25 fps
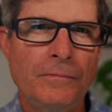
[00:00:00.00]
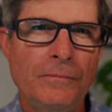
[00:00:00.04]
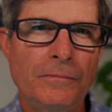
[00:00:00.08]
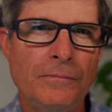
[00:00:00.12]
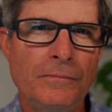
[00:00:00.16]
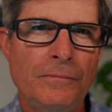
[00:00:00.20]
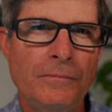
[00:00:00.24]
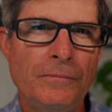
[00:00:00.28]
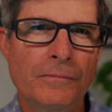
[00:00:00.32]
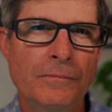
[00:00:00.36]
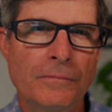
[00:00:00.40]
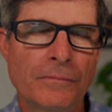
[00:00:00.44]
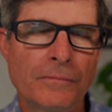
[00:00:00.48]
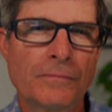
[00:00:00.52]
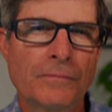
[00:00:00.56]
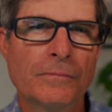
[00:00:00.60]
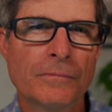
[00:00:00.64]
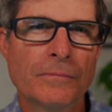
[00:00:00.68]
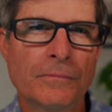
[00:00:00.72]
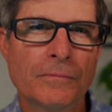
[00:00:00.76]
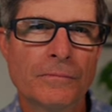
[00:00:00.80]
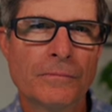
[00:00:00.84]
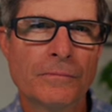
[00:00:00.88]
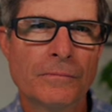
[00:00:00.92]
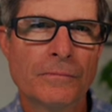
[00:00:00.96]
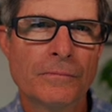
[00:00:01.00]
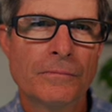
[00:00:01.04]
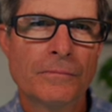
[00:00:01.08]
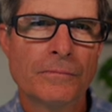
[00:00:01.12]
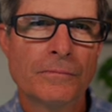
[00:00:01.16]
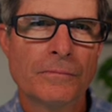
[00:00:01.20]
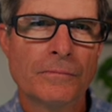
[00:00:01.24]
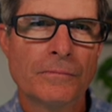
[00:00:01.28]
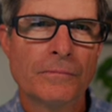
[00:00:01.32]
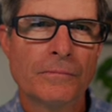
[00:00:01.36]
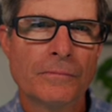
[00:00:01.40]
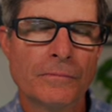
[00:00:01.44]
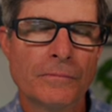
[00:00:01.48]

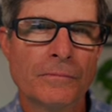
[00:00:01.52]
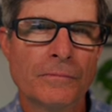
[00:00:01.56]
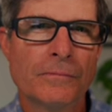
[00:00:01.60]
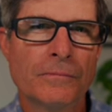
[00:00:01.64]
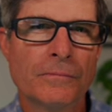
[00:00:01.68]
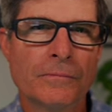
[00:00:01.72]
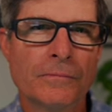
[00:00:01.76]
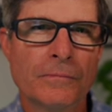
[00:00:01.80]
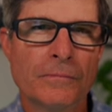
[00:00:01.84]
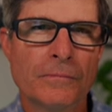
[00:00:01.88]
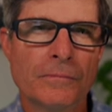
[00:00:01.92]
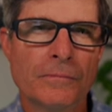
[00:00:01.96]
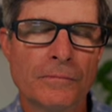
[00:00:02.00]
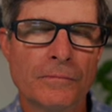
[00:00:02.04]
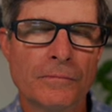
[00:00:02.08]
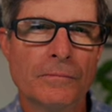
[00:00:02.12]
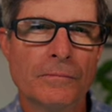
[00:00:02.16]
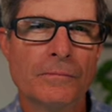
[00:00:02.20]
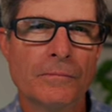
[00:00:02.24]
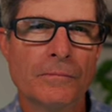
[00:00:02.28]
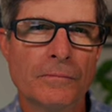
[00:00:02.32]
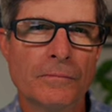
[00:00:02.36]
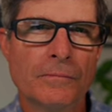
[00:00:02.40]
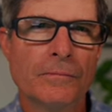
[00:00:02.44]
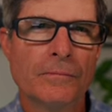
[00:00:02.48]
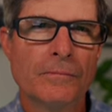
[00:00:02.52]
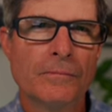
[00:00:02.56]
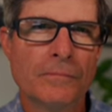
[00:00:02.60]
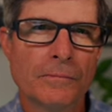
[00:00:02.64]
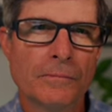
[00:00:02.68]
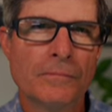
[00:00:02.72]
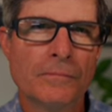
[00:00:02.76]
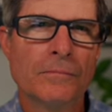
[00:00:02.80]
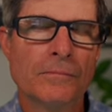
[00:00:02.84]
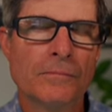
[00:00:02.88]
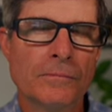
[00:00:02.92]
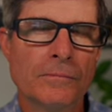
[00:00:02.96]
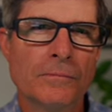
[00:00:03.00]

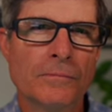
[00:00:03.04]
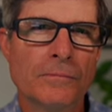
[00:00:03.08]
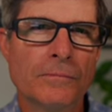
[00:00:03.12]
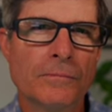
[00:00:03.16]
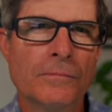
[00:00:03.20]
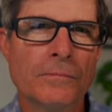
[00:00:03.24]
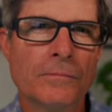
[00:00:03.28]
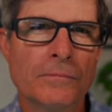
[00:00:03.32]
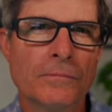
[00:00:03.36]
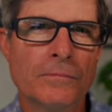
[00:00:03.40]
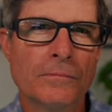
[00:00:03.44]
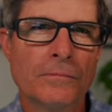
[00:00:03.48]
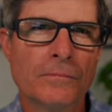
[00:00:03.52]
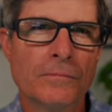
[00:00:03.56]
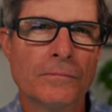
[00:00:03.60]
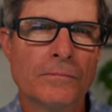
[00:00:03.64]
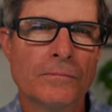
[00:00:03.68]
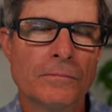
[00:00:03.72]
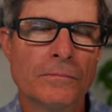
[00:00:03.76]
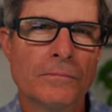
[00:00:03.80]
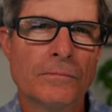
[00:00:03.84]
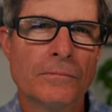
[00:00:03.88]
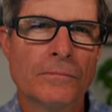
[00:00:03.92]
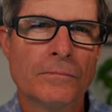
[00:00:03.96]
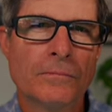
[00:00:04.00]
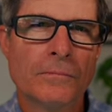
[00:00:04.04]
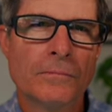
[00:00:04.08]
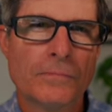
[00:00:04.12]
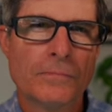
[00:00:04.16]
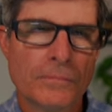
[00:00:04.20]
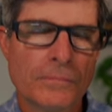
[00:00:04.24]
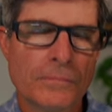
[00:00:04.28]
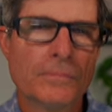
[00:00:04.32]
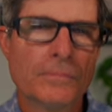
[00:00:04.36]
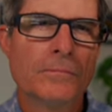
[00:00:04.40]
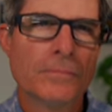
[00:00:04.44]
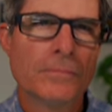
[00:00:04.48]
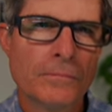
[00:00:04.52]

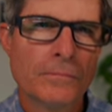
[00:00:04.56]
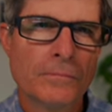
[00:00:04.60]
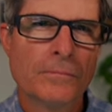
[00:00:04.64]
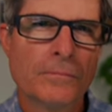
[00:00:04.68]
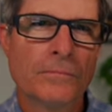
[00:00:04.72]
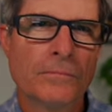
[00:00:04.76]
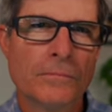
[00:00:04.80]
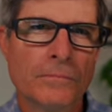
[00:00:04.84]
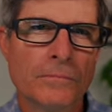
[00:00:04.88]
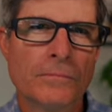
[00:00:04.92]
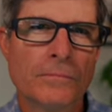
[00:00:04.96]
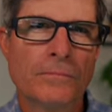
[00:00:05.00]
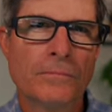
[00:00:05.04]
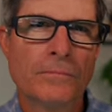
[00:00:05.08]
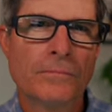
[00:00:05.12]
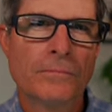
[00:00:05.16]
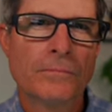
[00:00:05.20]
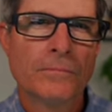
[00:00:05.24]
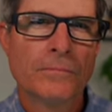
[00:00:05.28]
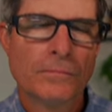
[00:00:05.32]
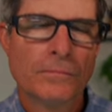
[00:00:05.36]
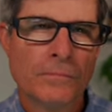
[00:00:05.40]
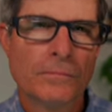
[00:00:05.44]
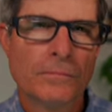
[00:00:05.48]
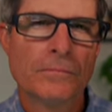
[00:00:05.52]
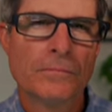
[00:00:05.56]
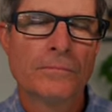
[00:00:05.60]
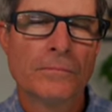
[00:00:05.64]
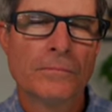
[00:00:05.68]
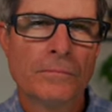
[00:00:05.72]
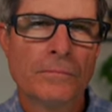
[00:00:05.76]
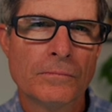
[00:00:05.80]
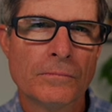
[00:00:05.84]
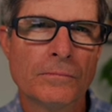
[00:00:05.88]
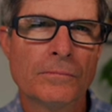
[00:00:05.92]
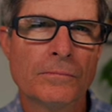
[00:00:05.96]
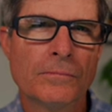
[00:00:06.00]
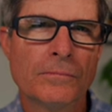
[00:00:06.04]

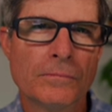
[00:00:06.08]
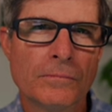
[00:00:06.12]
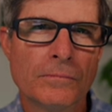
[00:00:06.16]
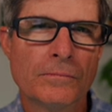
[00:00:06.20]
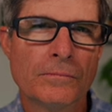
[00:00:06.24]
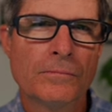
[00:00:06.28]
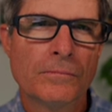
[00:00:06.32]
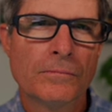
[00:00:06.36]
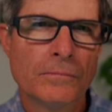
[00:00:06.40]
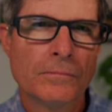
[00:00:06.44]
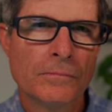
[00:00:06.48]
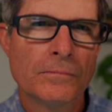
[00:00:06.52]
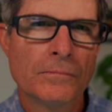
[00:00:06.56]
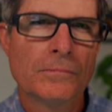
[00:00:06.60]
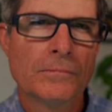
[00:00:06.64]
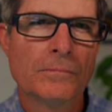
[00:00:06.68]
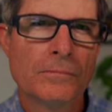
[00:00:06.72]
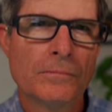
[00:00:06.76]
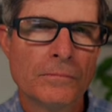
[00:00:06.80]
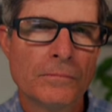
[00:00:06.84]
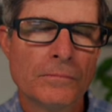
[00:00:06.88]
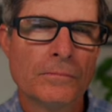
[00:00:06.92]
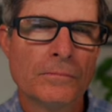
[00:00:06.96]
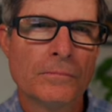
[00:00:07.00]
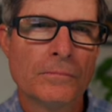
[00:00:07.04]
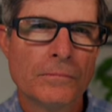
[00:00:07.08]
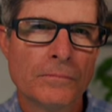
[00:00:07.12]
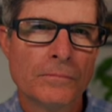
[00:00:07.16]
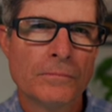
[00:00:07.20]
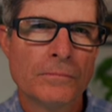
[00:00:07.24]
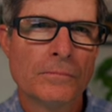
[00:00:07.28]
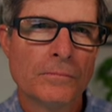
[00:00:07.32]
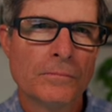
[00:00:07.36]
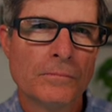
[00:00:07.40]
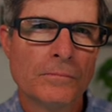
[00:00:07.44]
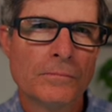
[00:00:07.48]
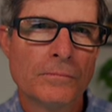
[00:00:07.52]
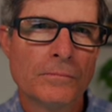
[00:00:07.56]

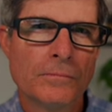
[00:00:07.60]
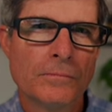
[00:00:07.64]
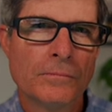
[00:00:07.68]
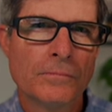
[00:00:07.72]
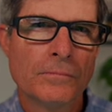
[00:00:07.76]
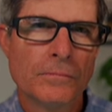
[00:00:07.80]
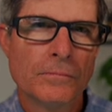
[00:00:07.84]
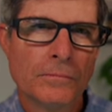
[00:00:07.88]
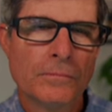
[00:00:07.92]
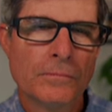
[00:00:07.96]
(silent)